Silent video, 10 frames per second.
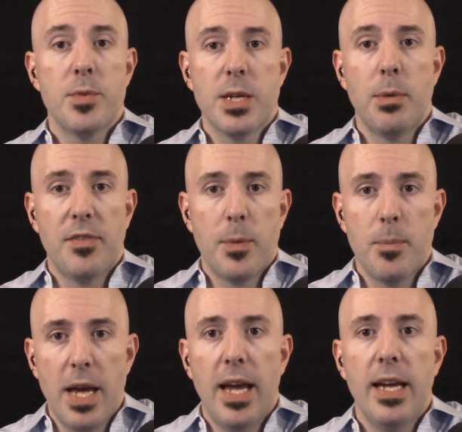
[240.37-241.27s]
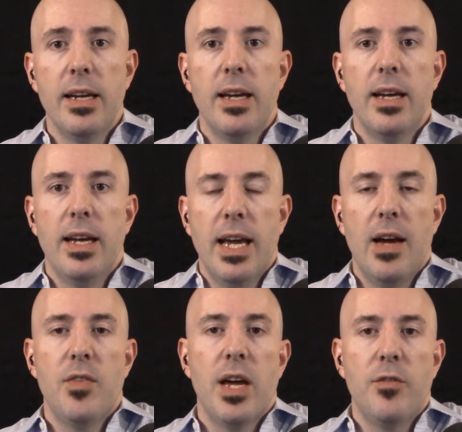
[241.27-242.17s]
Some of them may
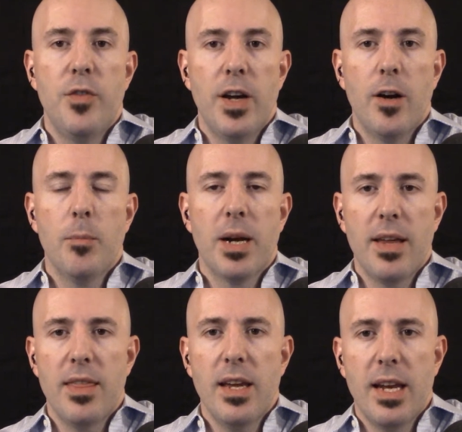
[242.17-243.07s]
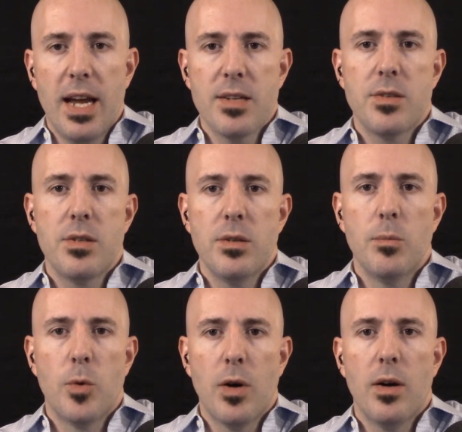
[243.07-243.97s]
have that fear, but I think it has to do
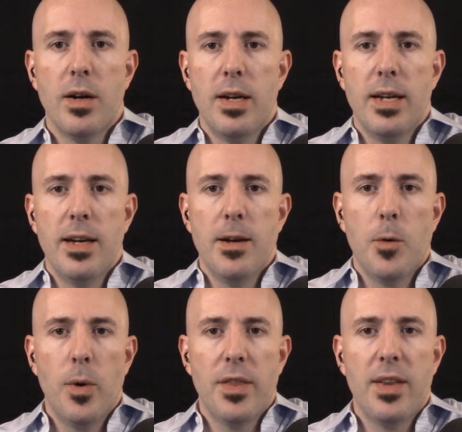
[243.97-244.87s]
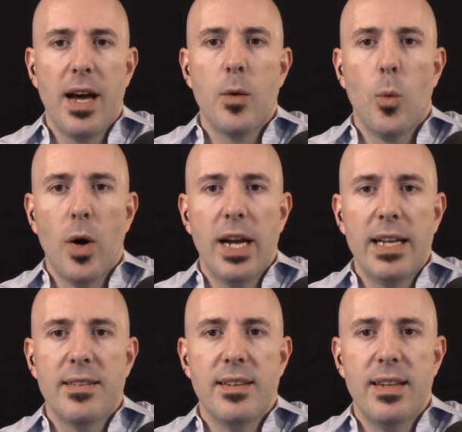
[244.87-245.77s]
more with not wanting
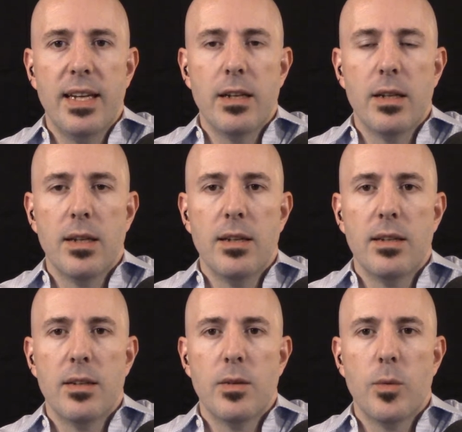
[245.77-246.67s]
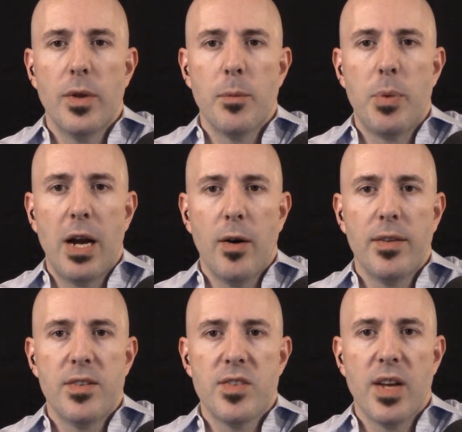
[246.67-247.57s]
to deal with a parent
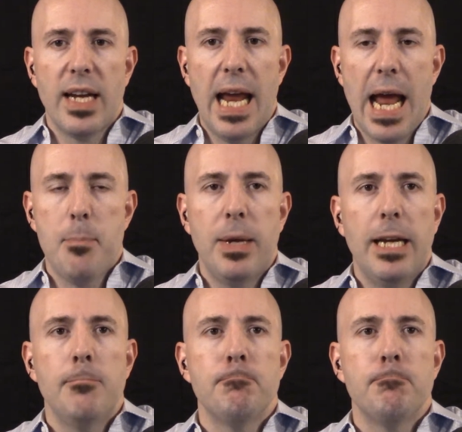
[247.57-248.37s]
that's unhappy.